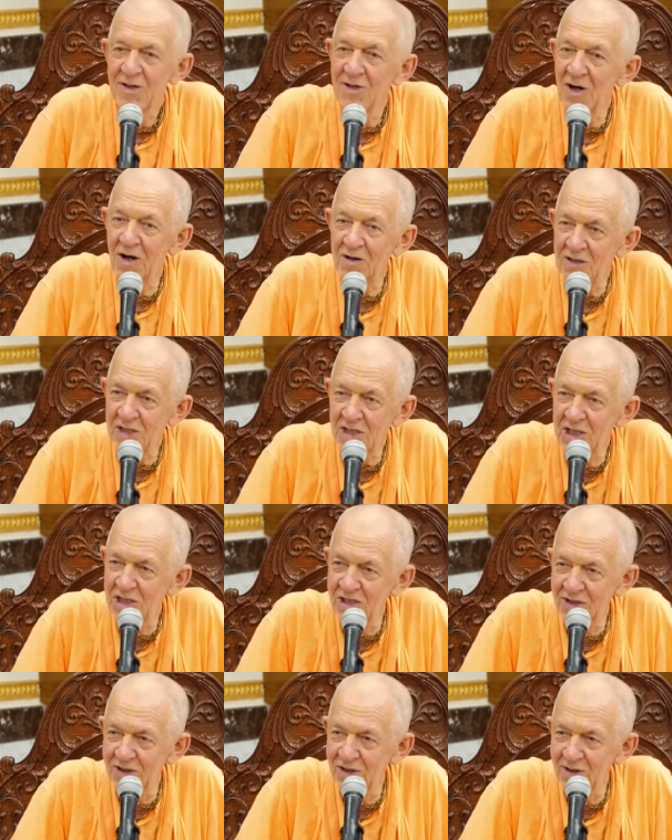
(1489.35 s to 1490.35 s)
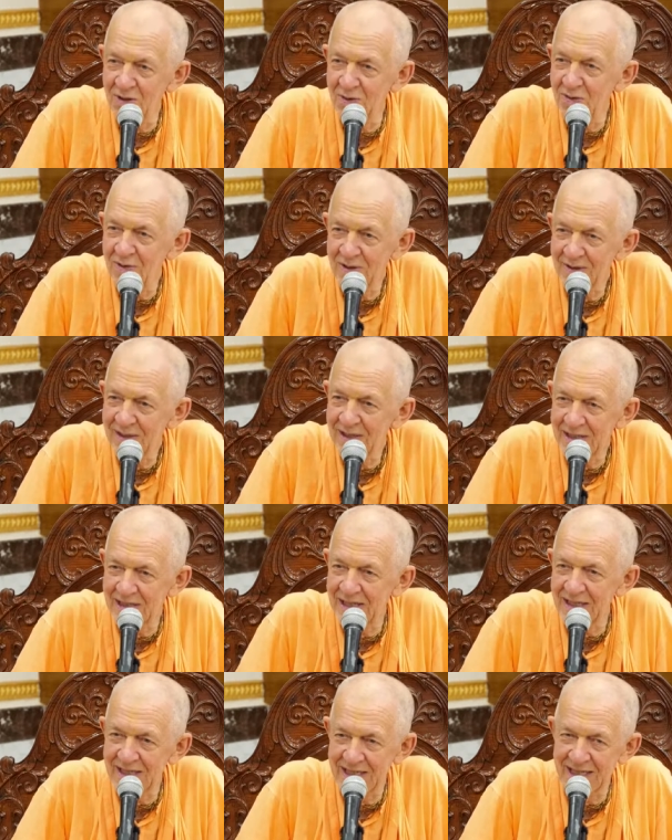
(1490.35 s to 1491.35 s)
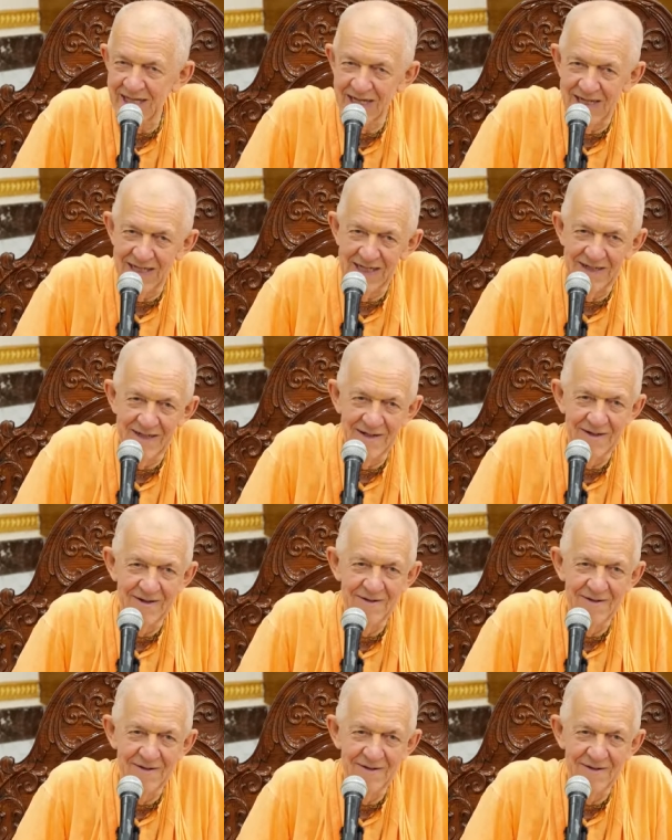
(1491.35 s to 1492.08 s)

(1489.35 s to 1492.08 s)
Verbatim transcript: Nocturnal Kirtan.